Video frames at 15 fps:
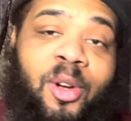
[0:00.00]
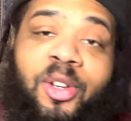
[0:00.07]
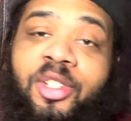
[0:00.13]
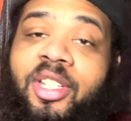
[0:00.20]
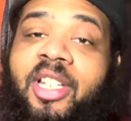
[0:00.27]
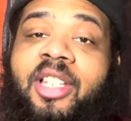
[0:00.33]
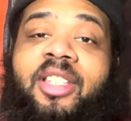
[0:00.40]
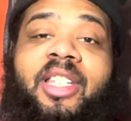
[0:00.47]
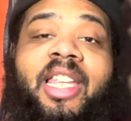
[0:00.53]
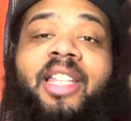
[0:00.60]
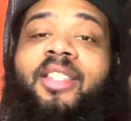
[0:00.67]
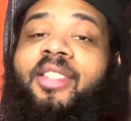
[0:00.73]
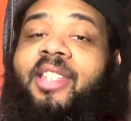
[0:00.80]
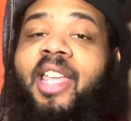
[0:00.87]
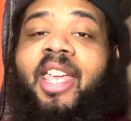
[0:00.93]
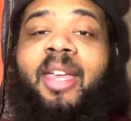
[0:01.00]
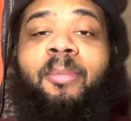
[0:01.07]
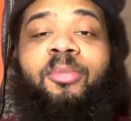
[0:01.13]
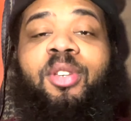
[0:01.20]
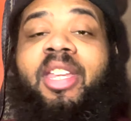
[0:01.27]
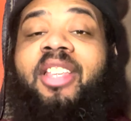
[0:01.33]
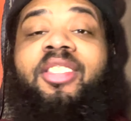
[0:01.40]
Shit is insane.
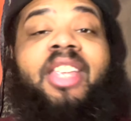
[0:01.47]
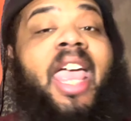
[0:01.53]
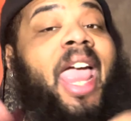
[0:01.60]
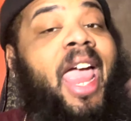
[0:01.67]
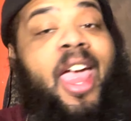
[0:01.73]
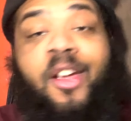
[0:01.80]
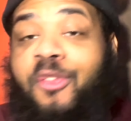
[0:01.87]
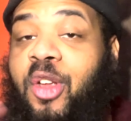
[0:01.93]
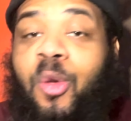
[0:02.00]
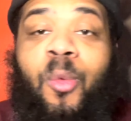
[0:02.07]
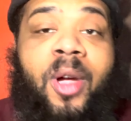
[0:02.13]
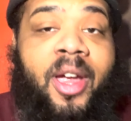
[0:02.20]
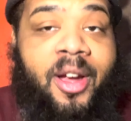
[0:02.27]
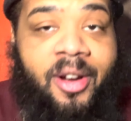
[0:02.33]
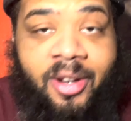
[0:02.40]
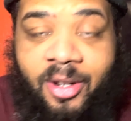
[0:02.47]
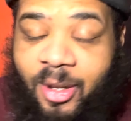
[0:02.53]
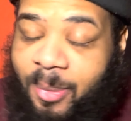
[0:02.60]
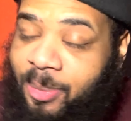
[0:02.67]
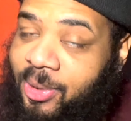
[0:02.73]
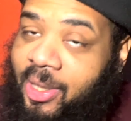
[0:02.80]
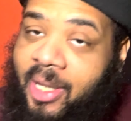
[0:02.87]
It's everywhere. You know what
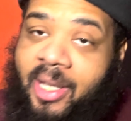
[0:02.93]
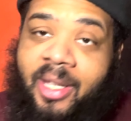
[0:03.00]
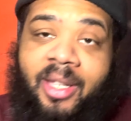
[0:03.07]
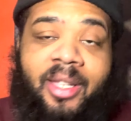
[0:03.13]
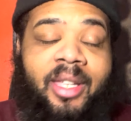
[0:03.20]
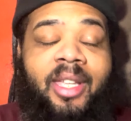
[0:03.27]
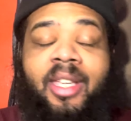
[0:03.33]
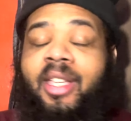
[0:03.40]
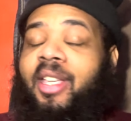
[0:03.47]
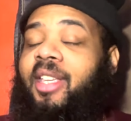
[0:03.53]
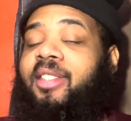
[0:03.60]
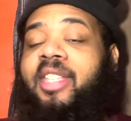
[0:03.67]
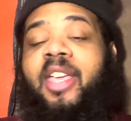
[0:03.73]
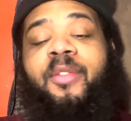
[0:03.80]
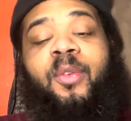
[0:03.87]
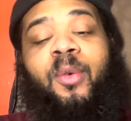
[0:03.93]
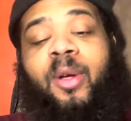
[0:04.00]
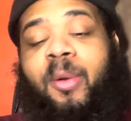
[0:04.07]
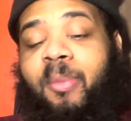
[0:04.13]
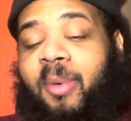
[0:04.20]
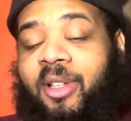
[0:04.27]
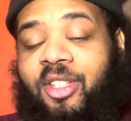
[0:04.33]
I'm saying? It's everywhere.
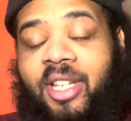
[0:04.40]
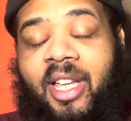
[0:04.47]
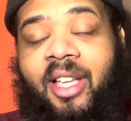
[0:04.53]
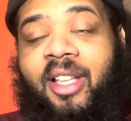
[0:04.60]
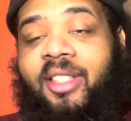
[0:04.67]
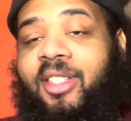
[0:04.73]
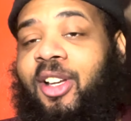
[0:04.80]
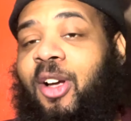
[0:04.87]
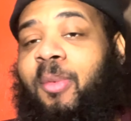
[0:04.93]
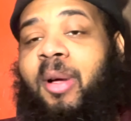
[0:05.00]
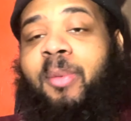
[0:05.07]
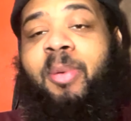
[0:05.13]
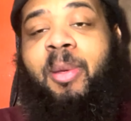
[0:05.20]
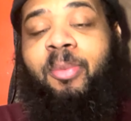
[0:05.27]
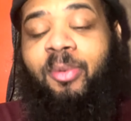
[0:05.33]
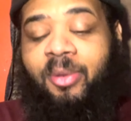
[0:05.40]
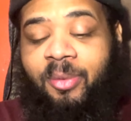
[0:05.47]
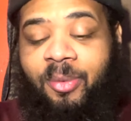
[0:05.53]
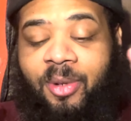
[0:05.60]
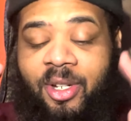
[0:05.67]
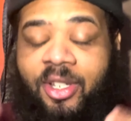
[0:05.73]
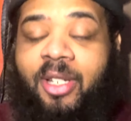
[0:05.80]
But shout out to all my people in
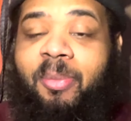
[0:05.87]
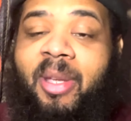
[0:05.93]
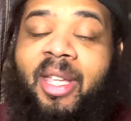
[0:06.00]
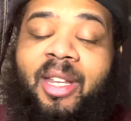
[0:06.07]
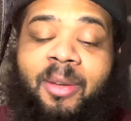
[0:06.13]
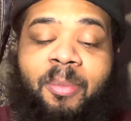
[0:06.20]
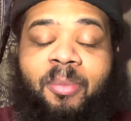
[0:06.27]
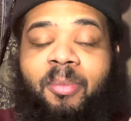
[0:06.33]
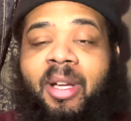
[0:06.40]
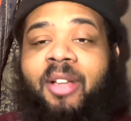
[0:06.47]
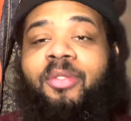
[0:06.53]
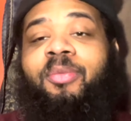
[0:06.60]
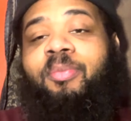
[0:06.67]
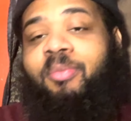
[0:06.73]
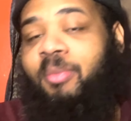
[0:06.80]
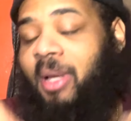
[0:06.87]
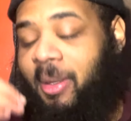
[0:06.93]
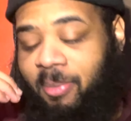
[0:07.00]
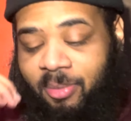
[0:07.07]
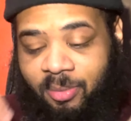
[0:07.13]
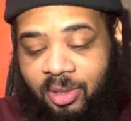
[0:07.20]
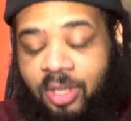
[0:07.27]
Russia, man. My, my
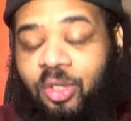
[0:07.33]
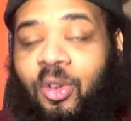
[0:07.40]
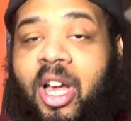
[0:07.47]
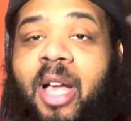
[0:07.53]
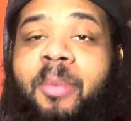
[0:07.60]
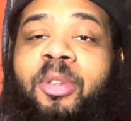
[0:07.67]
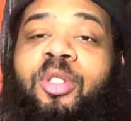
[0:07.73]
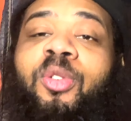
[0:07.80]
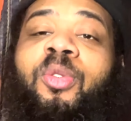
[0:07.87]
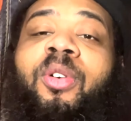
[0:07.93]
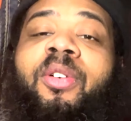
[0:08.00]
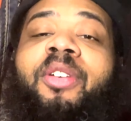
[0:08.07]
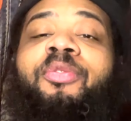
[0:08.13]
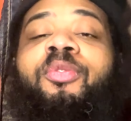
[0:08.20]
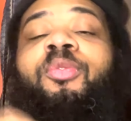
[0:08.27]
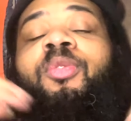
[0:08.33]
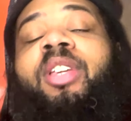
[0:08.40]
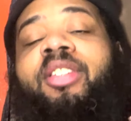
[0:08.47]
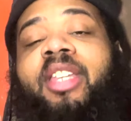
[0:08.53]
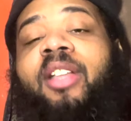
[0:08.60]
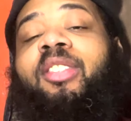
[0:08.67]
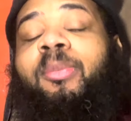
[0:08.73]
subscribers who
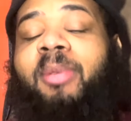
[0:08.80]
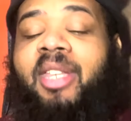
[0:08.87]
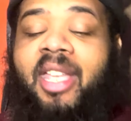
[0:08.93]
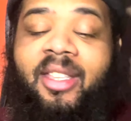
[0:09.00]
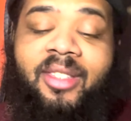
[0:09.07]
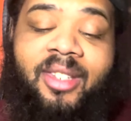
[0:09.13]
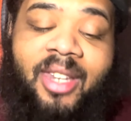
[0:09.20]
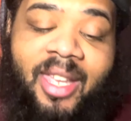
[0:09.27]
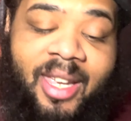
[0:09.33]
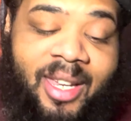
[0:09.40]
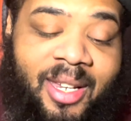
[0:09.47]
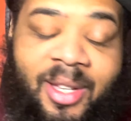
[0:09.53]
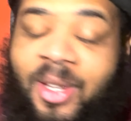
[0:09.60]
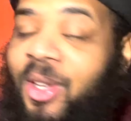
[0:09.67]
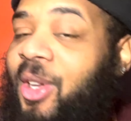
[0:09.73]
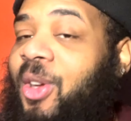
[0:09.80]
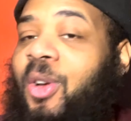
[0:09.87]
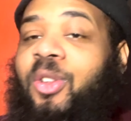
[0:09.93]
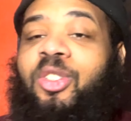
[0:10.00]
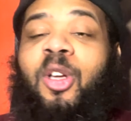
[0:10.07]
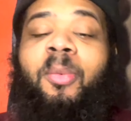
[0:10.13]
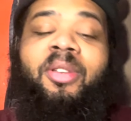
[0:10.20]
reached out to me yesterday, who
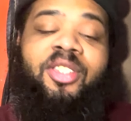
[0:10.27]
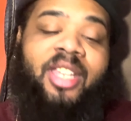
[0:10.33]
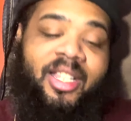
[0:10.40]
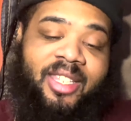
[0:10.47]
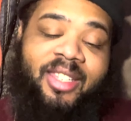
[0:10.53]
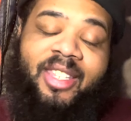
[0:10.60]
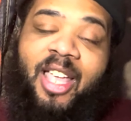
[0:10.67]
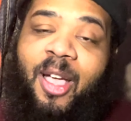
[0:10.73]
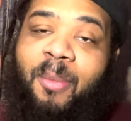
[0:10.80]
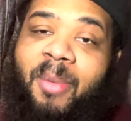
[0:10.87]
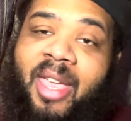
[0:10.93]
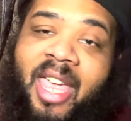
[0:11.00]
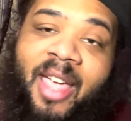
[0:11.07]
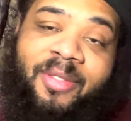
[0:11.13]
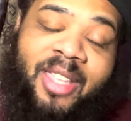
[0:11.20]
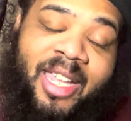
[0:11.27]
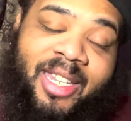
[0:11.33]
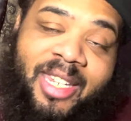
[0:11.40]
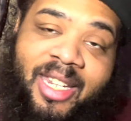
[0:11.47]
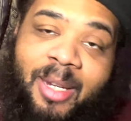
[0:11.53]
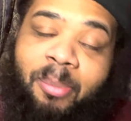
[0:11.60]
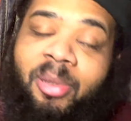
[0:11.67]
told me check this out, man. After I
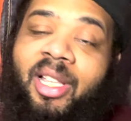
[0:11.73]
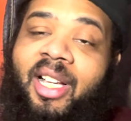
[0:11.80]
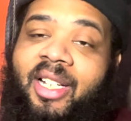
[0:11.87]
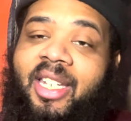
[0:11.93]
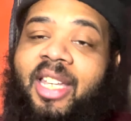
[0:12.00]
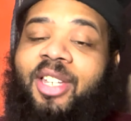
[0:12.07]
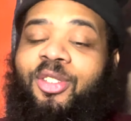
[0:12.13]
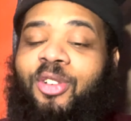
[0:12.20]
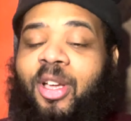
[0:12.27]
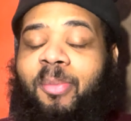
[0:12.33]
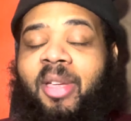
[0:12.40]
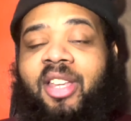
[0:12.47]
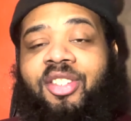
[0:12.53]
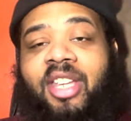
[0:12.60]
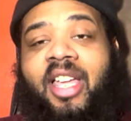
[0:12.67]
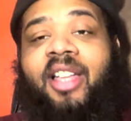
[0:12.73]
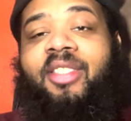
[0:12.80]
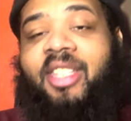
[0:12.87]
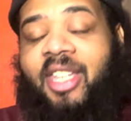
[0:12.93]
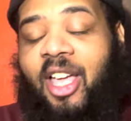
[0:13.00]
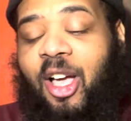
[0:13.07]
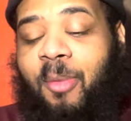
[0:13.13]
did the plug, then joint, man. Shout out to
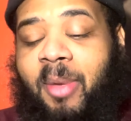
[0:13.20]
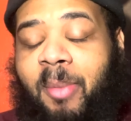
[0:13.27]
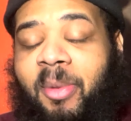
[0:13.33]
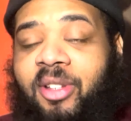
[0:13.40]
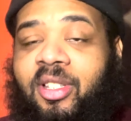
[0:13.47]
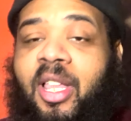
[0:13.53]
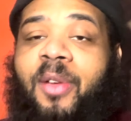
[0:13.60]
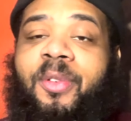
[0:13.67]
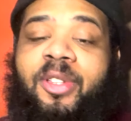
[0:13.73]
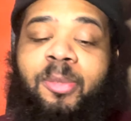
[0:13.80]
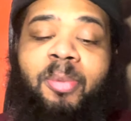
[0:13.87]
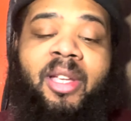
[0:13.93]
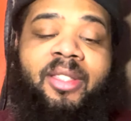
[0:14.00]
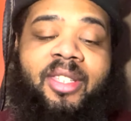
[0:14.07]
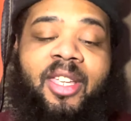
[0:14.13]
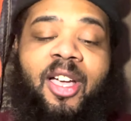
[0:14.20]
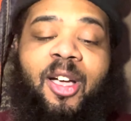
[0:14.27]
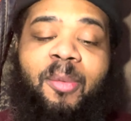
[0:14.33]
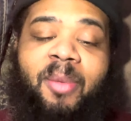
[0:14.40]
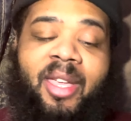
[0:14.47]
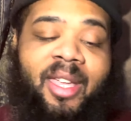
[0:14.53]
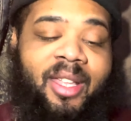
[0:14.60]
y'all, man. Much love, respect to y'all,
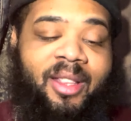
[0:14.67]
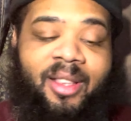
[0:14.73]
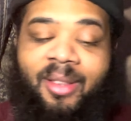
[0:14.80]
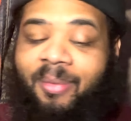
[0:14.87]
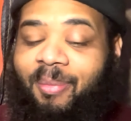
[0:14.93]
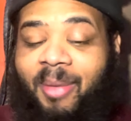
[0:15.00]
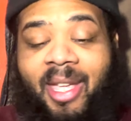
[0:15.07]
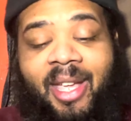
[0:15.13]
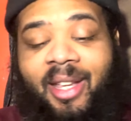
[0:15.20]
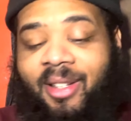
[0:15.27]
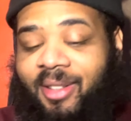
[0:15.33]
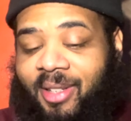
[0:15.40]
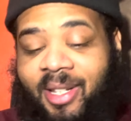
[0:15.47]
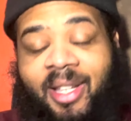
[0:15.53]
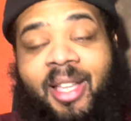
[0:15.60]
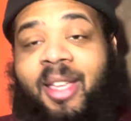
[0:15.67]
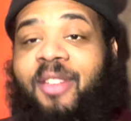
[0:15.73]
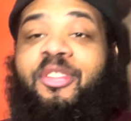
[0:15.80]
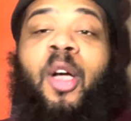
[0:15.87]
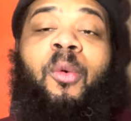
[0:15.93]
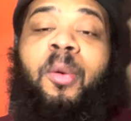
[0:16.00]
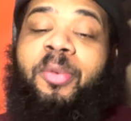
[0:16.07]
man. Man,
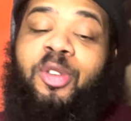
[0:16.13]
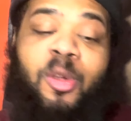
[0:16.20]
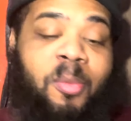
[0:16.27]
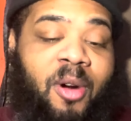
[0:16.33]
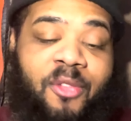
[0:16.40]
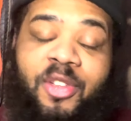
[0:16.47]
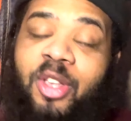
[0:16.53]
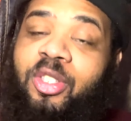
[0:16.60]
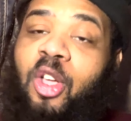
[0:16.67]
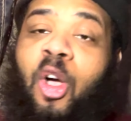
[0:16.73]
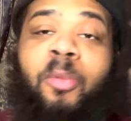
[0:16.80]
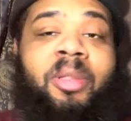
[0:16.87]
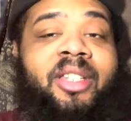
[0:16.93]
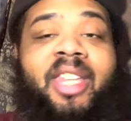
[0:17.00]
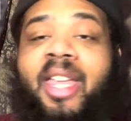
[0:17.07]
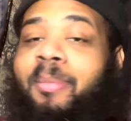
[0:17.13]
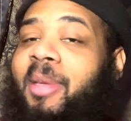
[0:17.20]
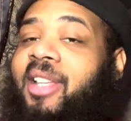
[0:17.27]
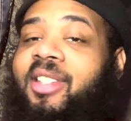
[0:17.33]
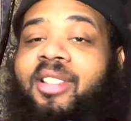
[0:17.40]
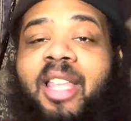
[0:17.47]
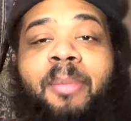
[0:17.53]
y'all want me to do more videos of Obladaet, man,
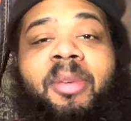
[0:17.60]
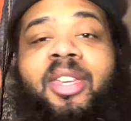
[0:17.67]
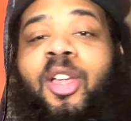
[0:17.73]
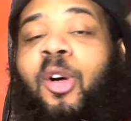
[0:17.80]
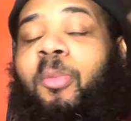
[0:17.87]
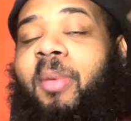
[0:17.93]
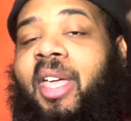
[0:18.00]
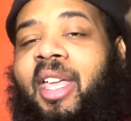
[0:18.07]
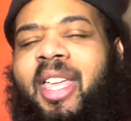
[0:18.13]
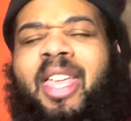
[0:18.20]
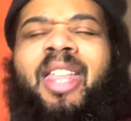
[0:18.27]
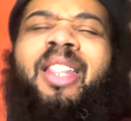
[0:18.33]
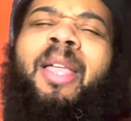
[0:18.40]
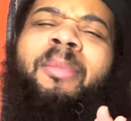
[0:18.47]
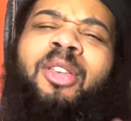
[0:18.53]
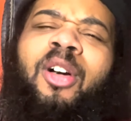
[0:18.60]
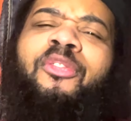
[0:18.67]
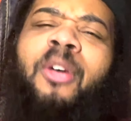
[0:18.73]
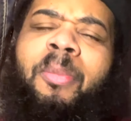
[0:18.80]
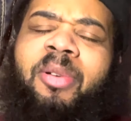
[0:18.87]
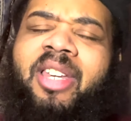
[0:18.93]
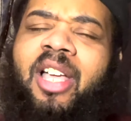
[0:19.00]
just let me know, man. And let me know if I'm
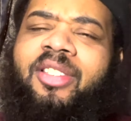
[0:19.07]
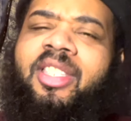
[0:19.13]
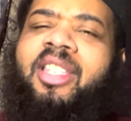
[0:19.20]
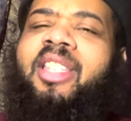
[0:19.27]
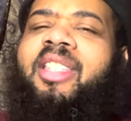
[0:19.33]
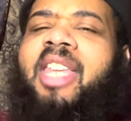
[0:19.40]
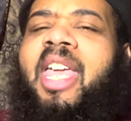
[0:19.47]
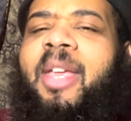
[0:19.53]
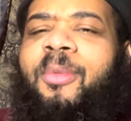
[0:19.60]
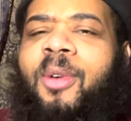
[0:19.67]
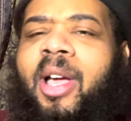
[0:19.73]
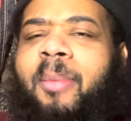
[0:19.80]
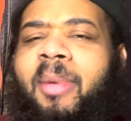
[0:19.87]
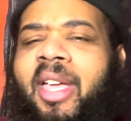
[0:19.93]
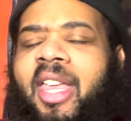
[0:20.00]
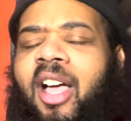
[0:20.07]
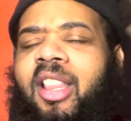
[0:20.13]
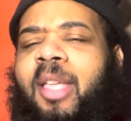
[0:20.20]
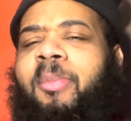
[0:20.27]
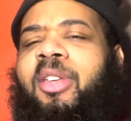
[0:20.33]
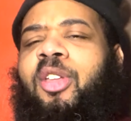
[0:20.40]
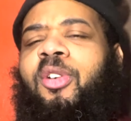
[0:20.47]
pronouncing his name right, man. Y'all let
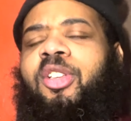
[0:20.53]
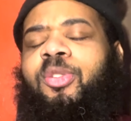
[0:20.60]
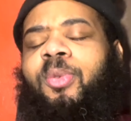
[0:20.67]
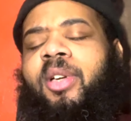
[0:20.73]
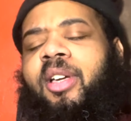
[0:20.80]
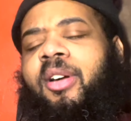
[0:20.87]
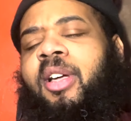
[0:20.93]
me know as well.